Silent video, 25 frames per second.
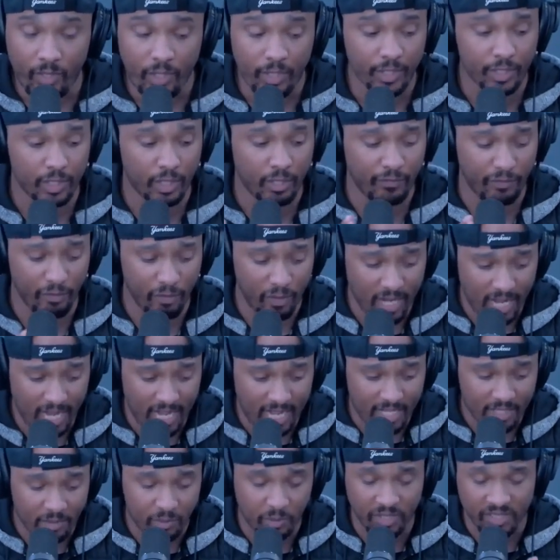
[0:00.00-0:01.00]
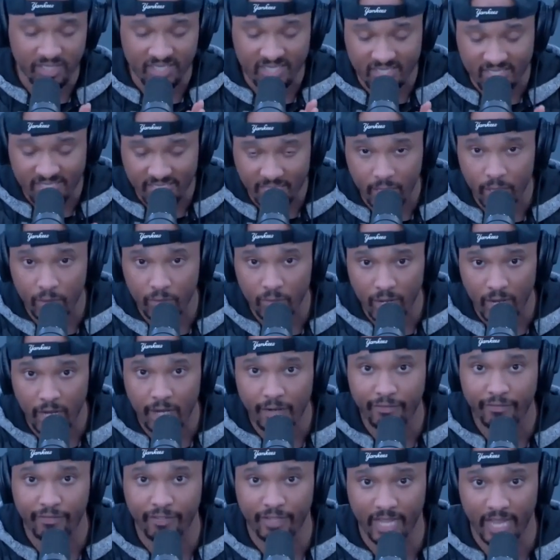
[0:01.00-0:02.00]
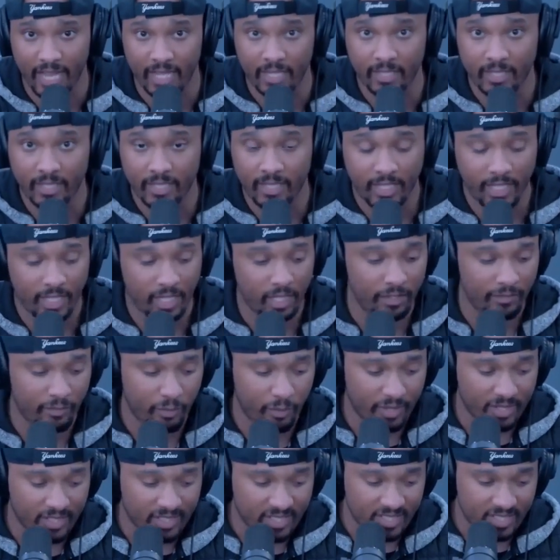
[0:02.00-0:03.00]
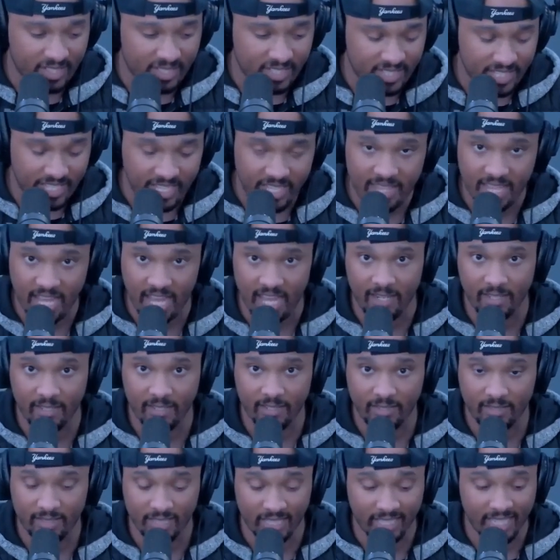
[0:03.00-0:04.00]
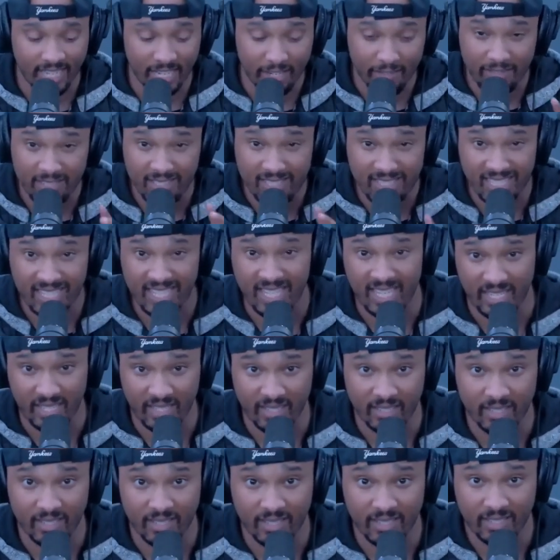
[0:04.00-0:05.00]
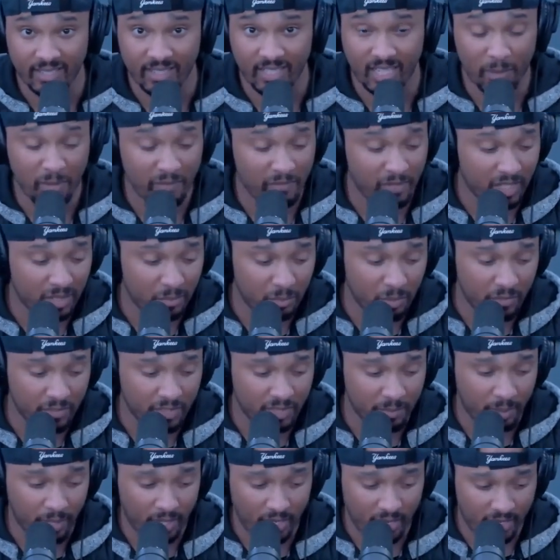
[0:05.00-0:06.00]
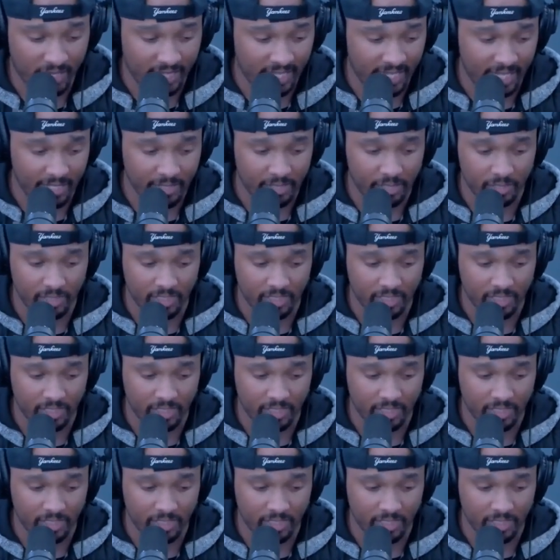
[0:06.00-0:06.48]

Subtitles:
So if you guys want to stick around for that, and if you want to see that, because I guarantee I'm even going to move to podcasts.